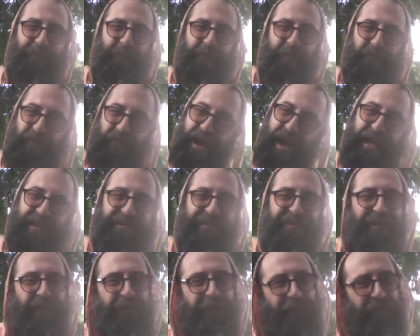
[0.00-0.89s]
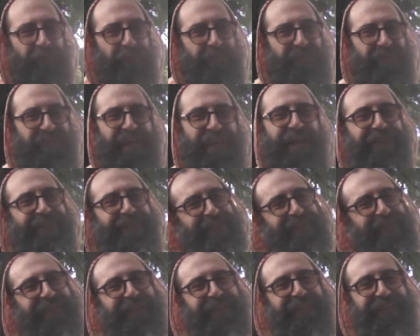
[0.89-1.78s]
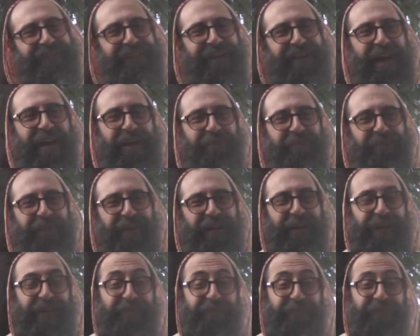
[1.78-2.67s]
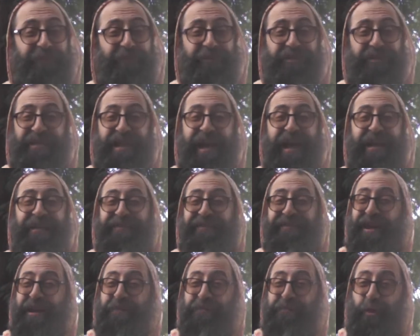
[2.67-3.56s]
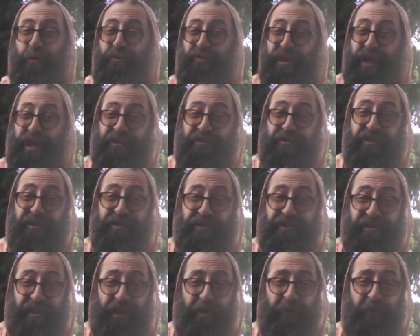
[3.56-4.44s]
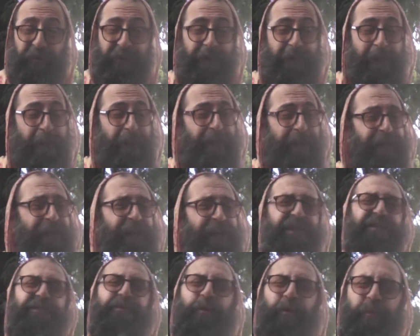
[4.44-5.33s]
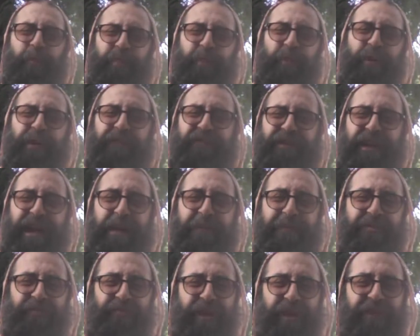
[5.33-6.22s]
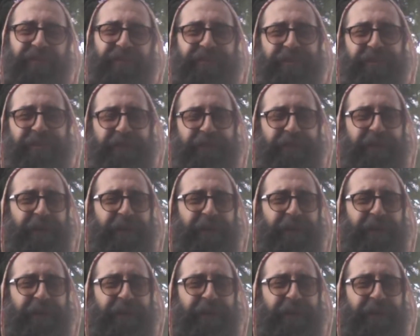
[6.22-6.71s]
moves fast, and if you're upset, time or sad, time goes actually slower. That's the whole point of time is relative, you